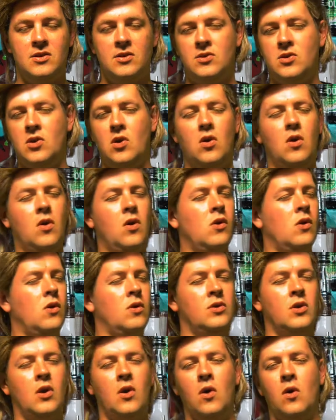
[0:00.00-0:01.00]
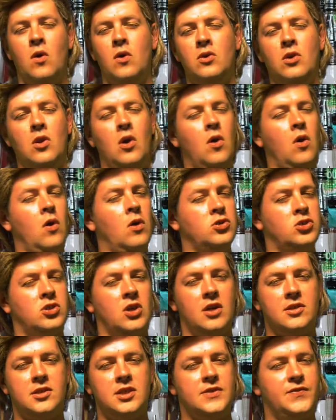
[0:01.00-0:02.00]
No, no, no
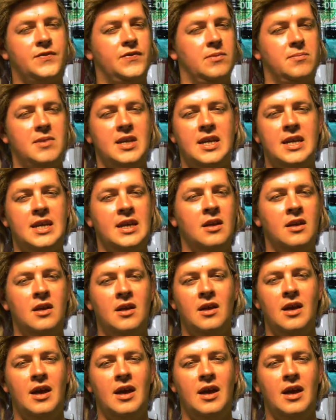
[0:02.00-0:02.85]
shots for me.